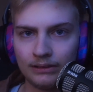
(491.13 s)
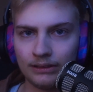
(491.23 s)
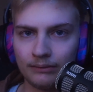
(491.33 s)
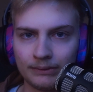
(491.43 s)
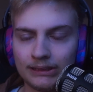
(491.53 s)

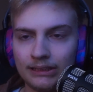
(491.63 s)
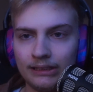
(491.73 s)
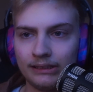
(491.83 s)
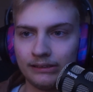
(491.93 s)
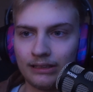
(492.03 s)
I'm sitting
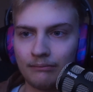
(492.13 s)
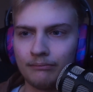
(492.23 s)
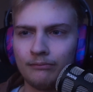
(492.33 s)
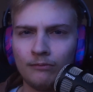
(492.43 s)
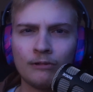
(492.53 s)
here and
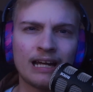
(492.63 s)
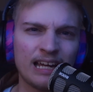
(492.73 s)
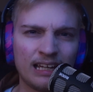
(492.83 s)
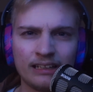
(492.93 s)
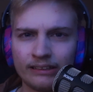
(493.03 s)
I'm
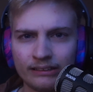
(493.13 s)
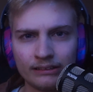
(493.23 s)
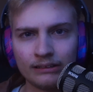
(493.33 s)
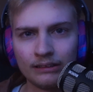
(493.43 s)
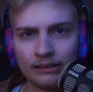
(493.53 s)
Wah,
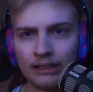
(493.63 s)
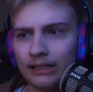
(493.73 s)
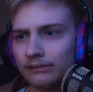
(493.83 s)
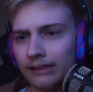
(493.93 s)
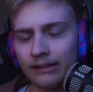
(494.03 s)
I
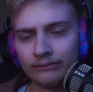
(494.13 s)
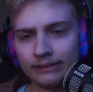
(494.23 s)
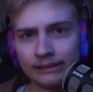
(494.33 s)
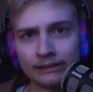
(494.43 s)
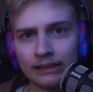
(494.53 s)
don't have
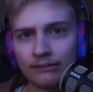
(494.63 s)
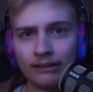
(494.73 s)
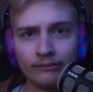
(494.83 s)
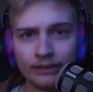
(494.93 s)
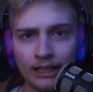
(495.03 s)
this. I don't
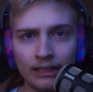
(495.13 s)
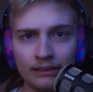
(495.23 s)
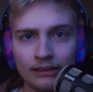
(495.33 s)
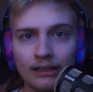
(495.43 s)
have that.